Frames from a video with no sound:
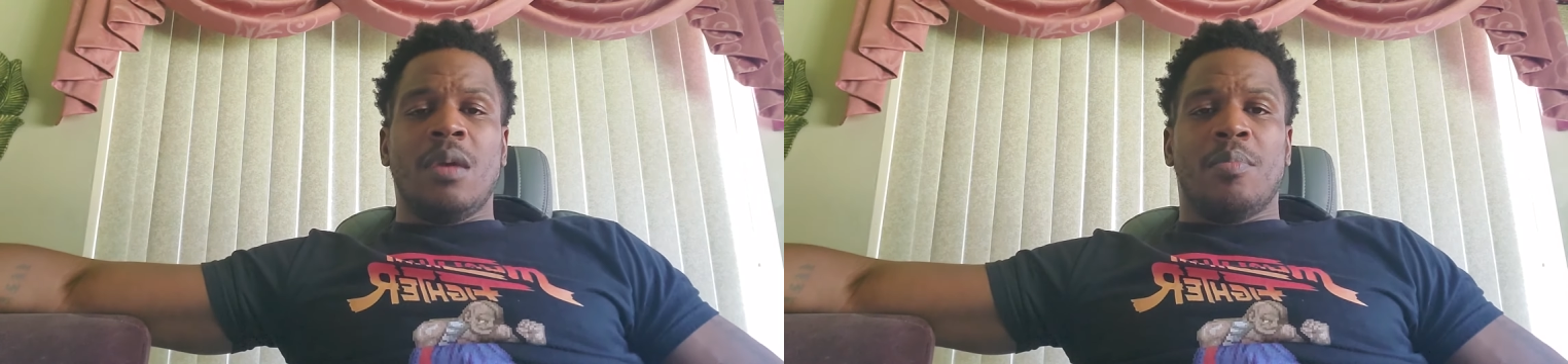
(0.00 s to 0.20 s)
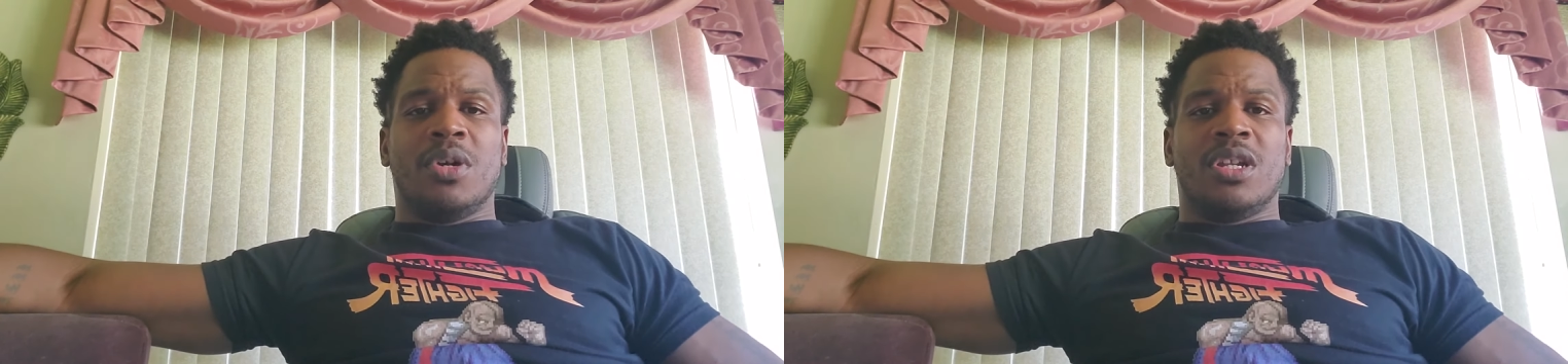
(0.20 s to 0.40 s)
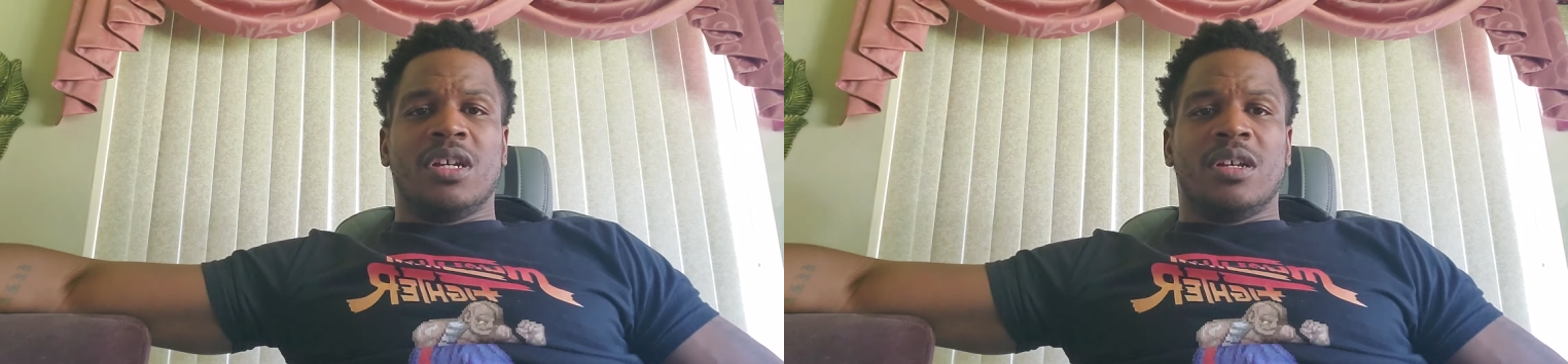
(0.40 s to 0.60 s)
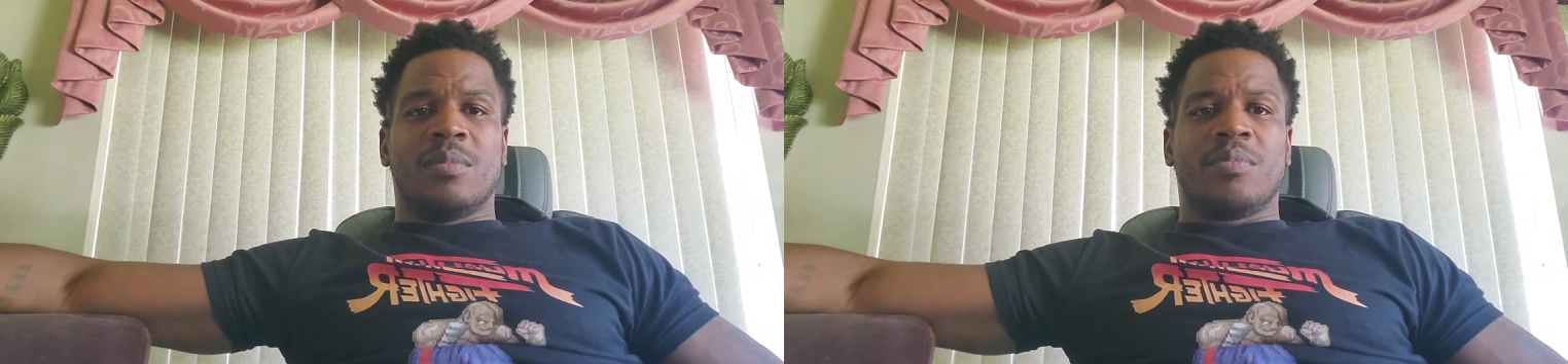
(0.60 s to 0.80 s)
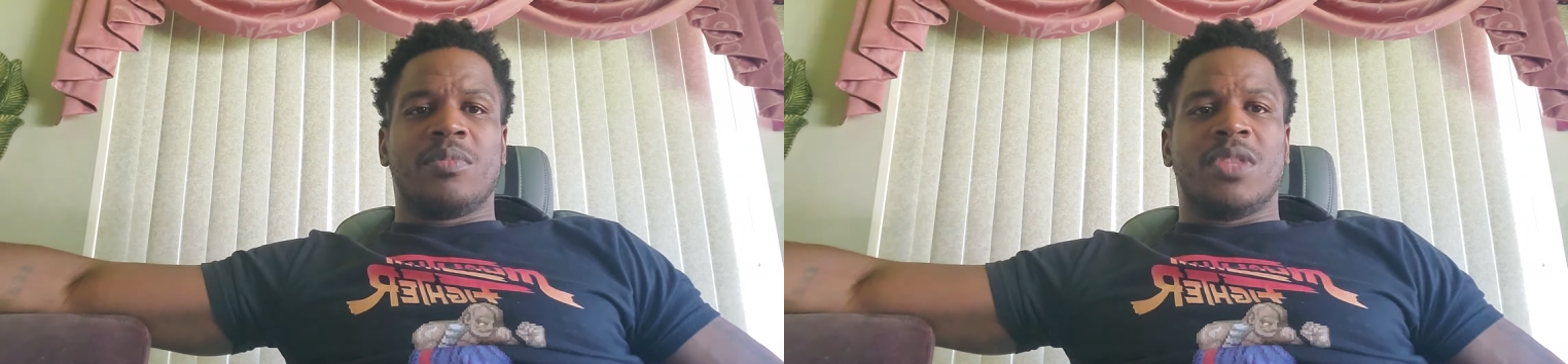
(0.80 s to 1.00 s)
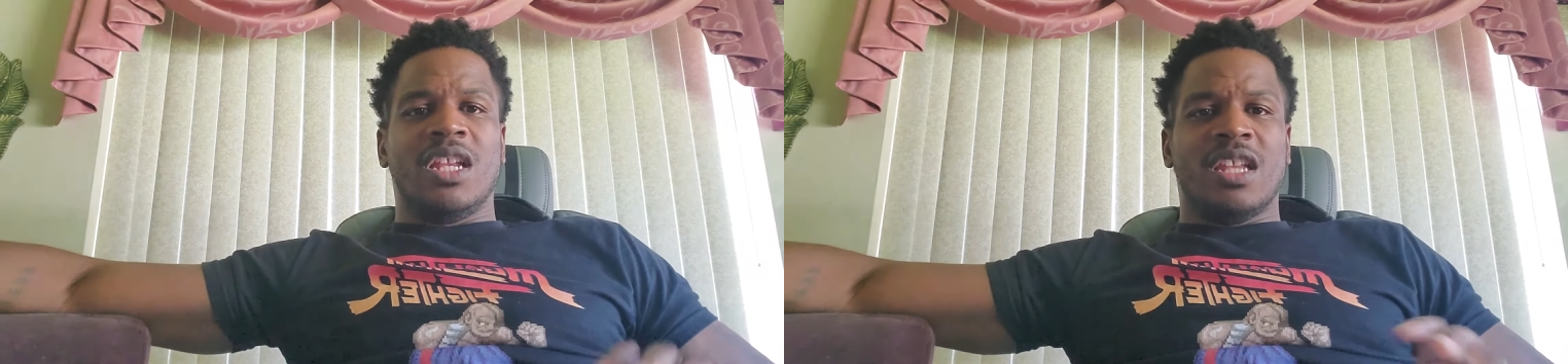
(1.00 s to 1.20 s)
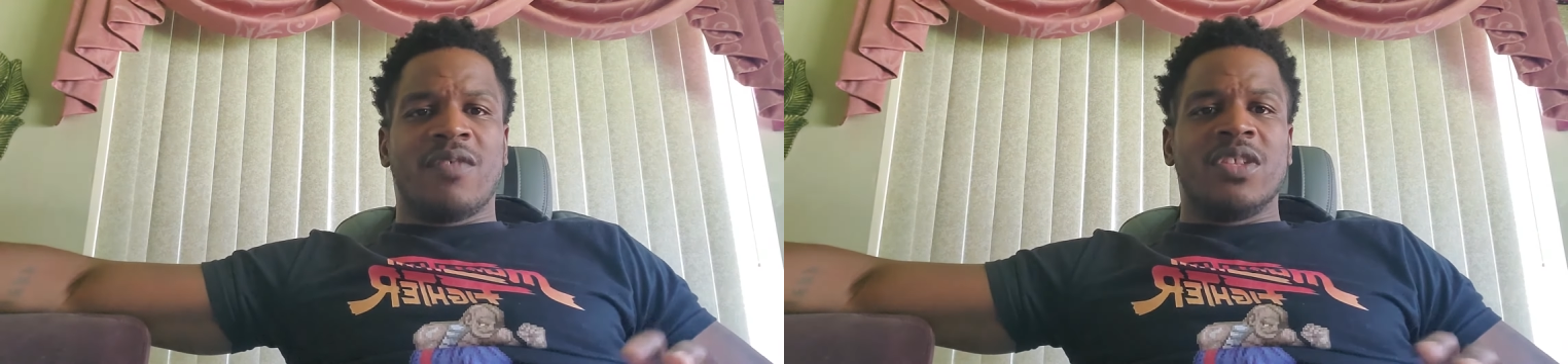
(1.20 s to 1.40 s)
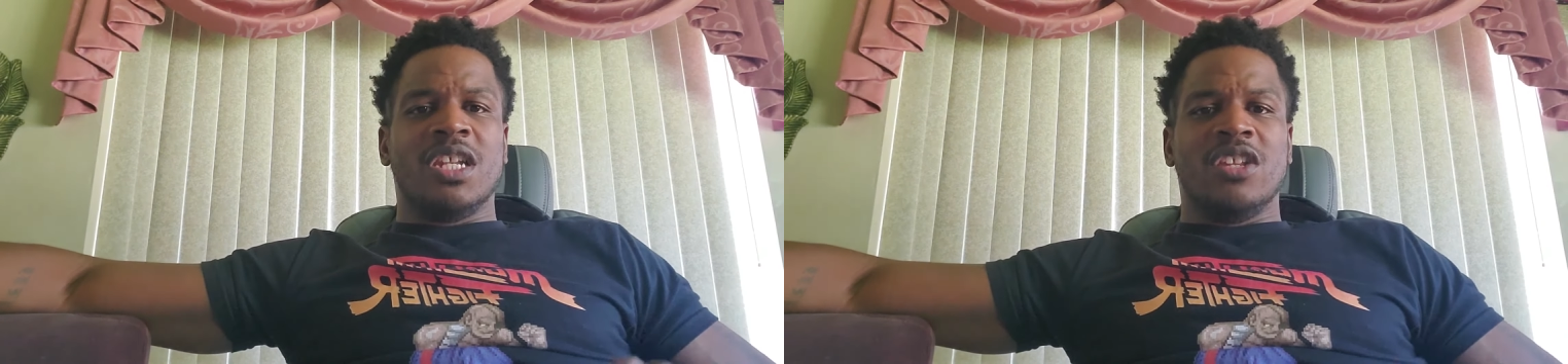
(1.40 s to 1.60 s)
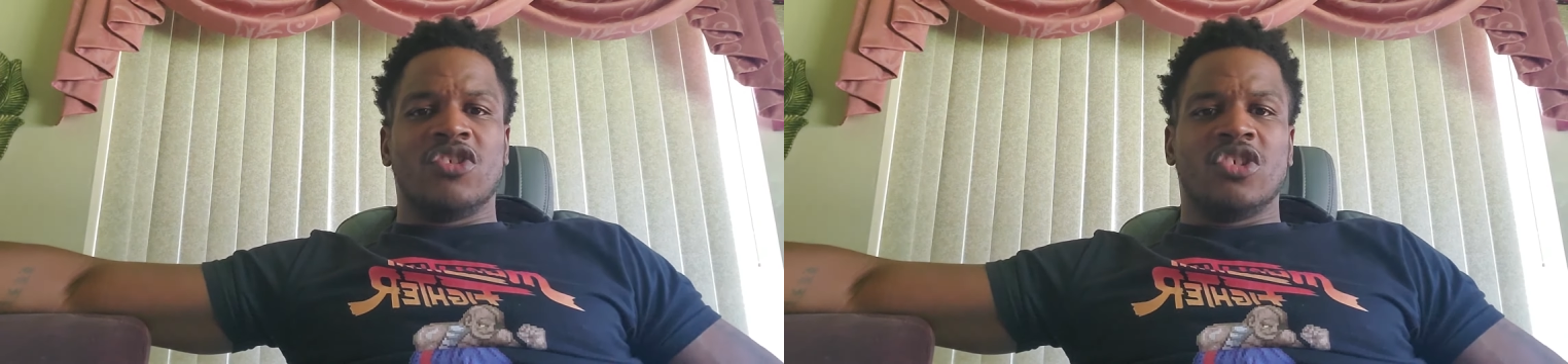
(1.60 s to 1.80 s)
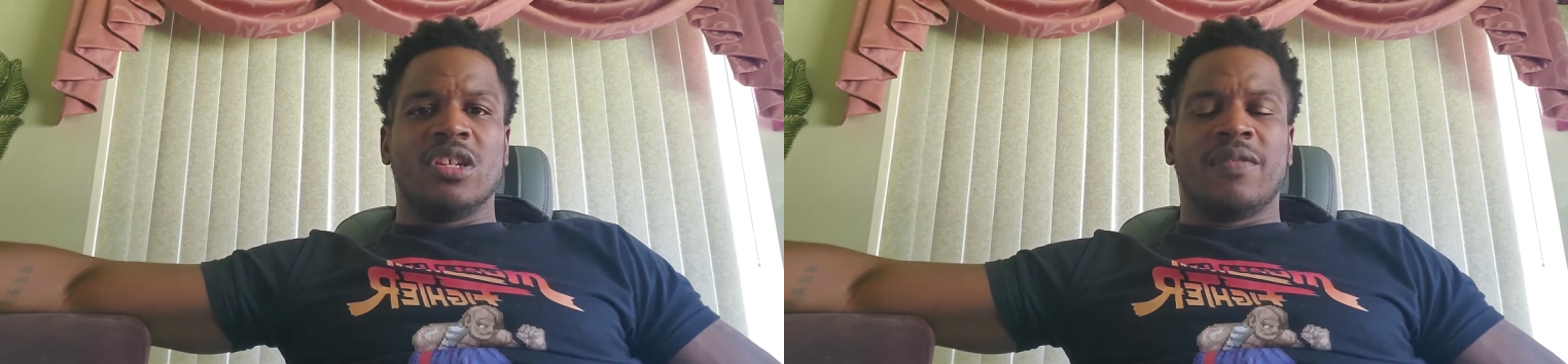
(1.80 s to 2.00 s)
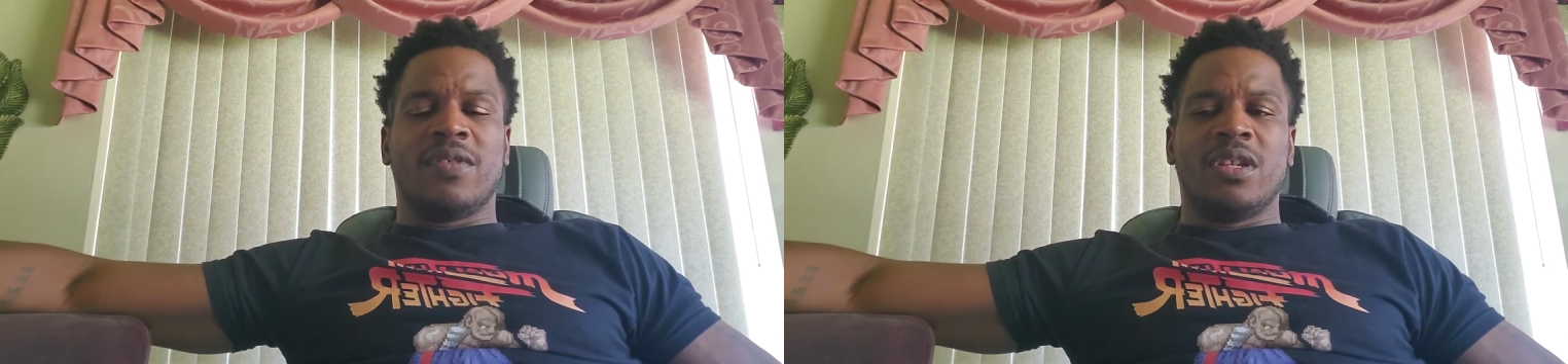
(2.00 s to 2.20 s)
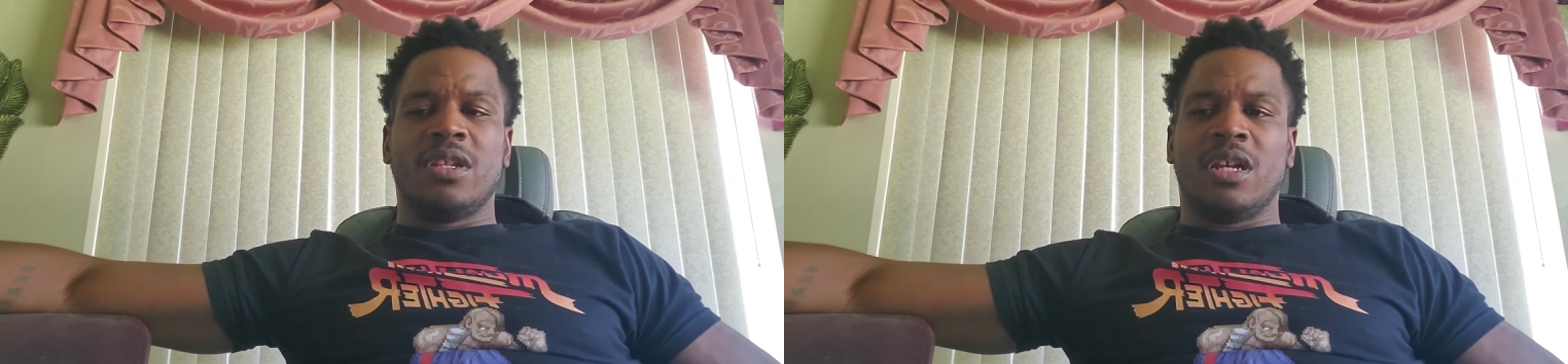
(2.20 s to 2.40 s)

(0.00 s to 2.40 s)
but they definitely need a shift.